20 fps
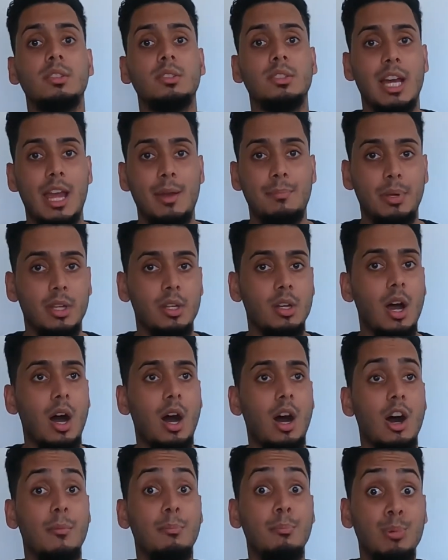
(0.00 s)
type in
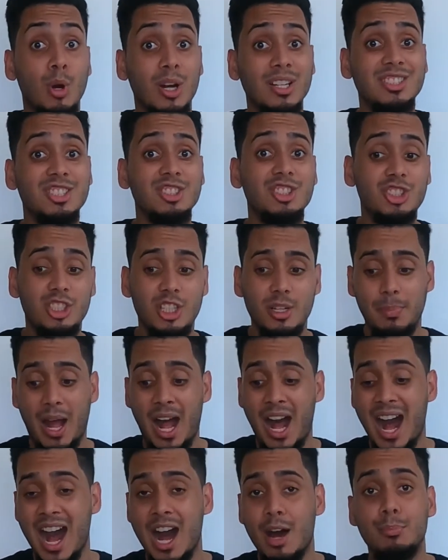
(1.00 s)
apprenticeship
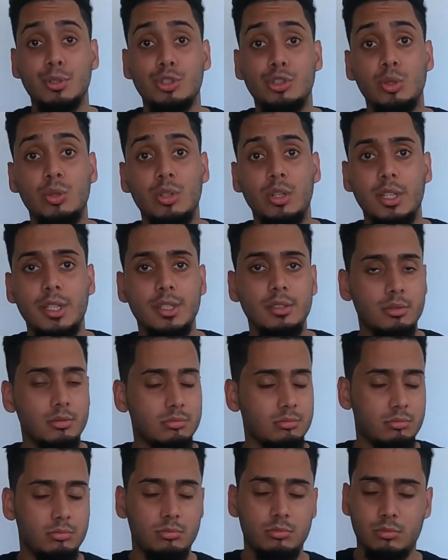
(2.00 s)
opportunities,
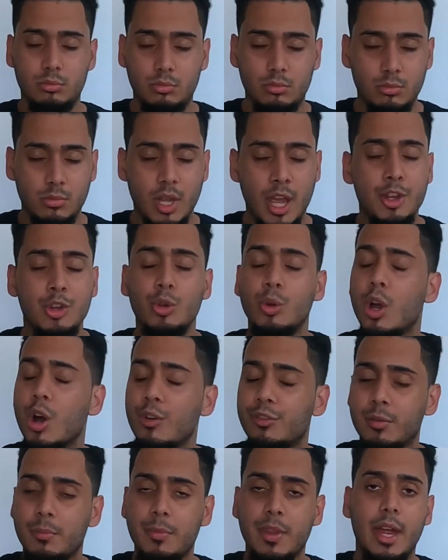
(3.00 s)
and you
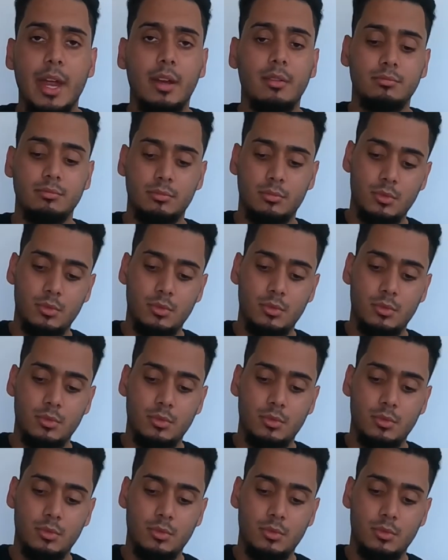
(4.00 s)
go from there.